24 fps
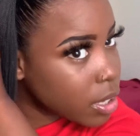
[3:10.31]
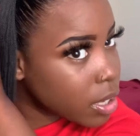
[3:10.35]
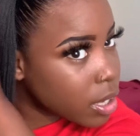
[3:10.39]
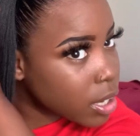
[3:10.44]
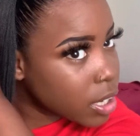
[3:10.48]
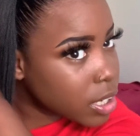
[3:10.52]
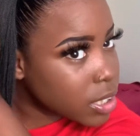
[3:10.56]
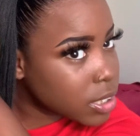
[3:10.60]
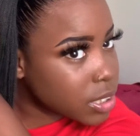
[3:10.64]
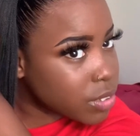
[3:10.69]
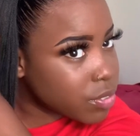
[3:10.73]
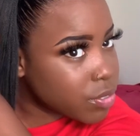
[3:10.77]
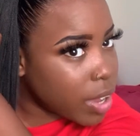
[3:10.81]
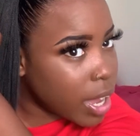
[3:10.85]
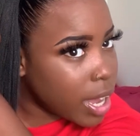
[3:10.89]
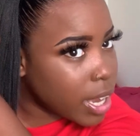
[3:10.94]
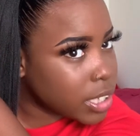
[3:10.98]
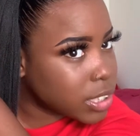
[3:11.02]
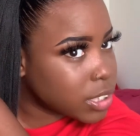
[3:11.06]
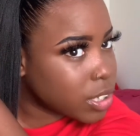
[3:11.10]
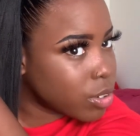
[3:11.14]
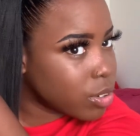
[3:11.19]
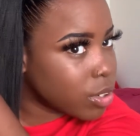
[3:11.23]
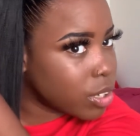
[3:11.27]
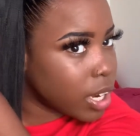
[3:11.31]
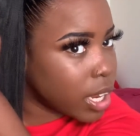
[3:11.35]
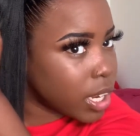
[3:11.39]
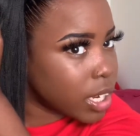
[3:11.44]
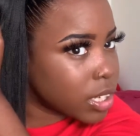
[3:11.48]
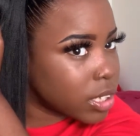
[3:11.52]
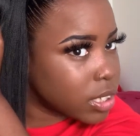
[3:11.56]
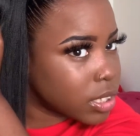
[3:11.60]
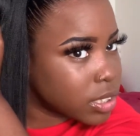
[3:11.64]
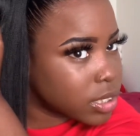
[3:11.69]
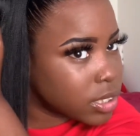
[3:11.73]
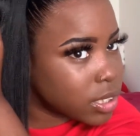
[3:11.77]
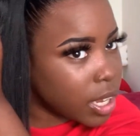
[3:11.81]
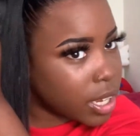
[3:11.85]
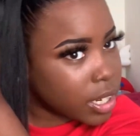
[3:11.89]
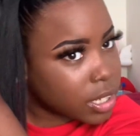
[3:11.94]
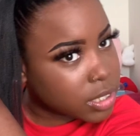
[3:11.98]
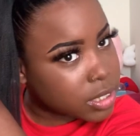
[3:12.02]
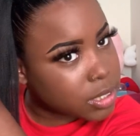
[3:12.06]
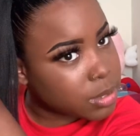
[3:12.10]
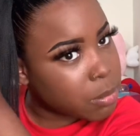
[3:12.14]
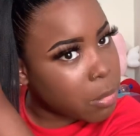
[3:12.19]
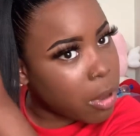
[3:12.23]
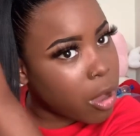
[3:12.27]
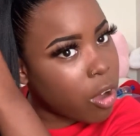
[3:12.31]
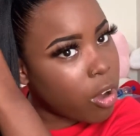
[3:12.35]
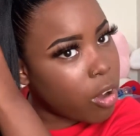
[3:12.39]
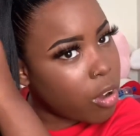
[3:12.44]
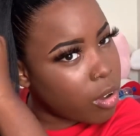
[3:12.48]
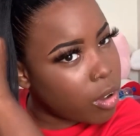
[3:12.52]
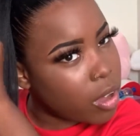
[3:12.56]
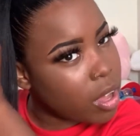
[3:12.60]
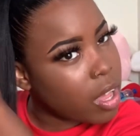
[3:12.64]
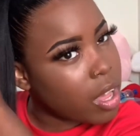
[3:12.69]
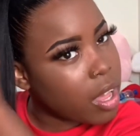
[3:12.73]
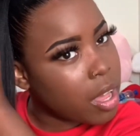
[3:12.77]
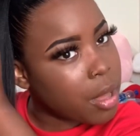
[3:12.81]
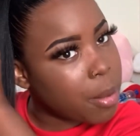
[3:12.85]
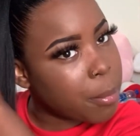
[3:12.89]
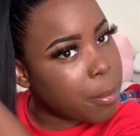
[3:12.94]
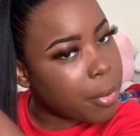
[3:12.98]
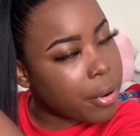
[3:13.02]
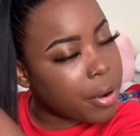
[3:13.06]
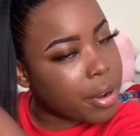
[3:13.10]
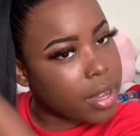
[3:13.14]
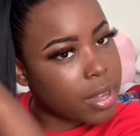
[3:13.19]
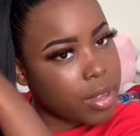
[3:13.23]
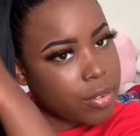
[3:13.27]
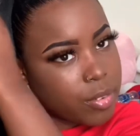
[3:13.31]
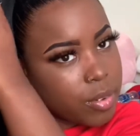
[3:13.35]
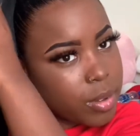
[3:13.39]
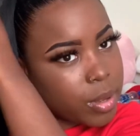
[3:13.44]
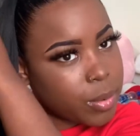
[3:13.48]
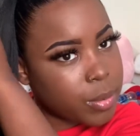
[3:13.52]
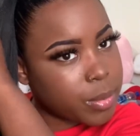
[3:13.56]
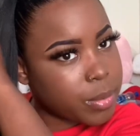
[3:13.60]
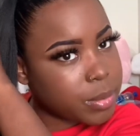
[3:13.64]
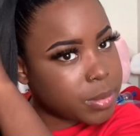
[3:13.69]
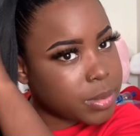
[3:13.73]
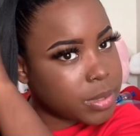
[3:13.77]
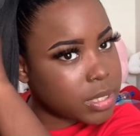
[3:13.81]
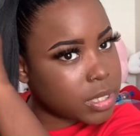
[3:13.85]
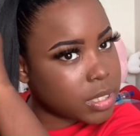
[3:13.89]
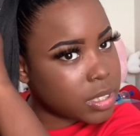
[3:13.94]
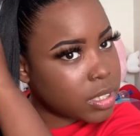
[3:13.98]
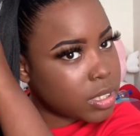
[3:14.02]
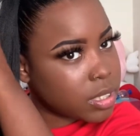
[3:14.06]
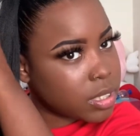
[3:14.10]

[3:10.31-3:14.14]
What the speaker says: Because if not, it's gonna look like a small braid, if you get what I'm saying.